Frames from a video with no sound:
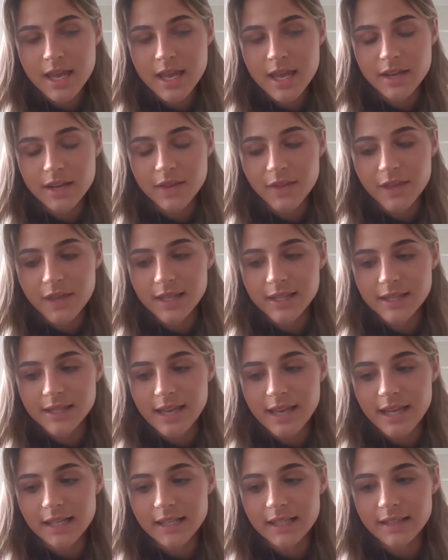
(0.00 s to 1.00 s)
and I
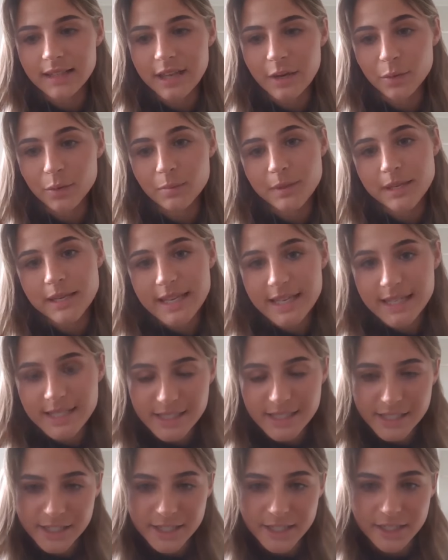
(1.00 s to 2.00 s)
think that that will be
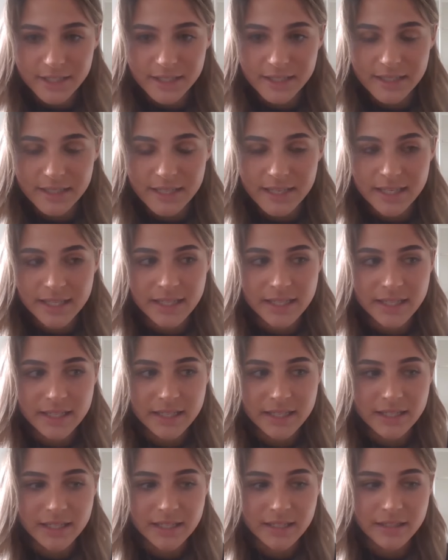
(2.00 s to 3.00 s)
easier than
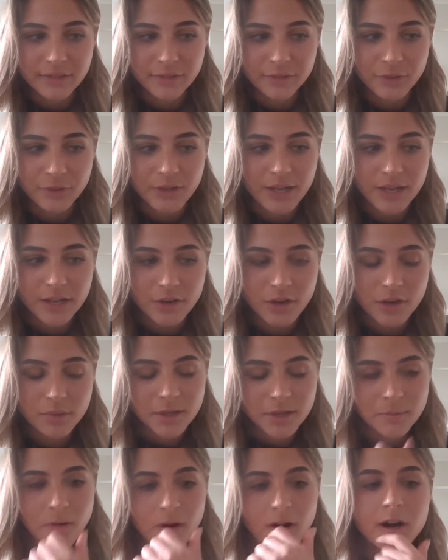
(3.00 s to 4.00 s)
uh, for the
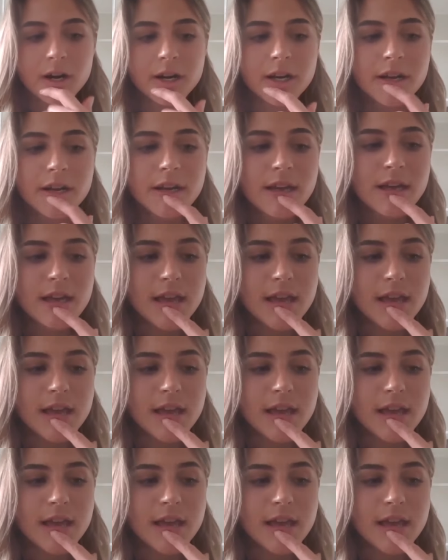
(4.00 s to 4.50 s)
economic part,